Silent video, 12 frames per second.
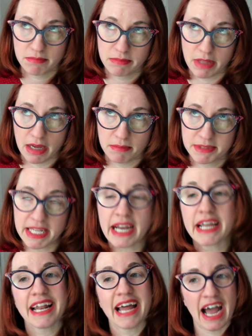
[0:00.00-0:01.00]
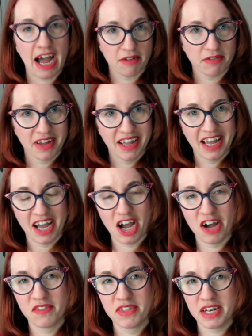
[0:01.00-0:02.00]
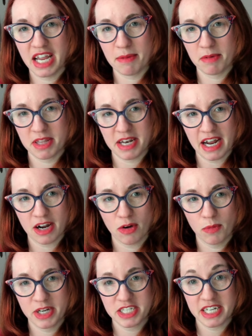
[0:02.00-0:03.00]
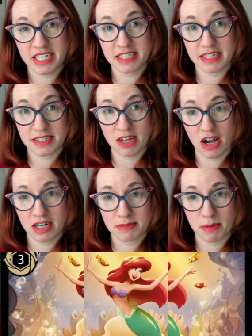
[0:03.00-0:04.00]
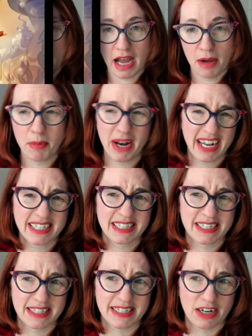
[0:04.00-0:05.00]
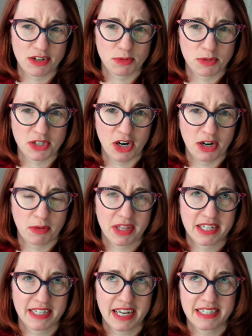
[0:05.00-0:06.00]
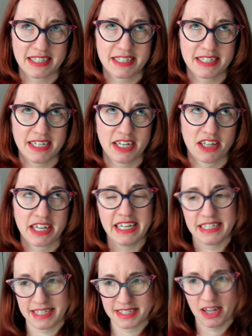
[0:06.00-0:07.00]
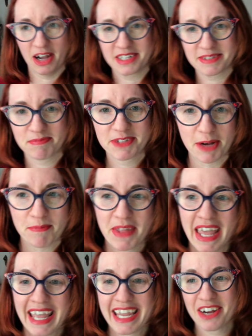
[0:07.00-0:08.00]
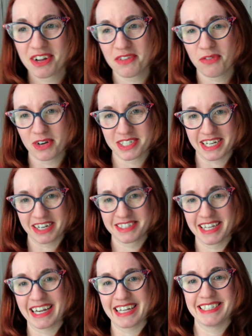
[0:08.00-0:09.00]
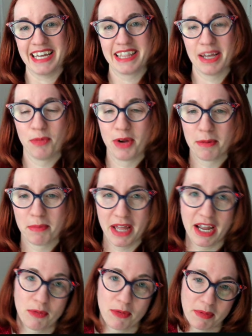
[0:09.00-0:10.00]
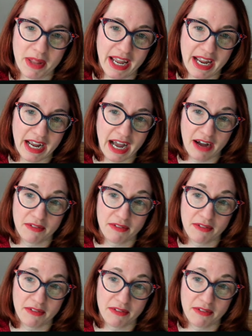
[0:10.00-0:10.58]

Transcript: the second half of the name of the deck, which is the songs part. But I guess it's the singers we're starting with, because I guess the steel is the songs. So here are the four singers, like I said, that we are playing. We're playing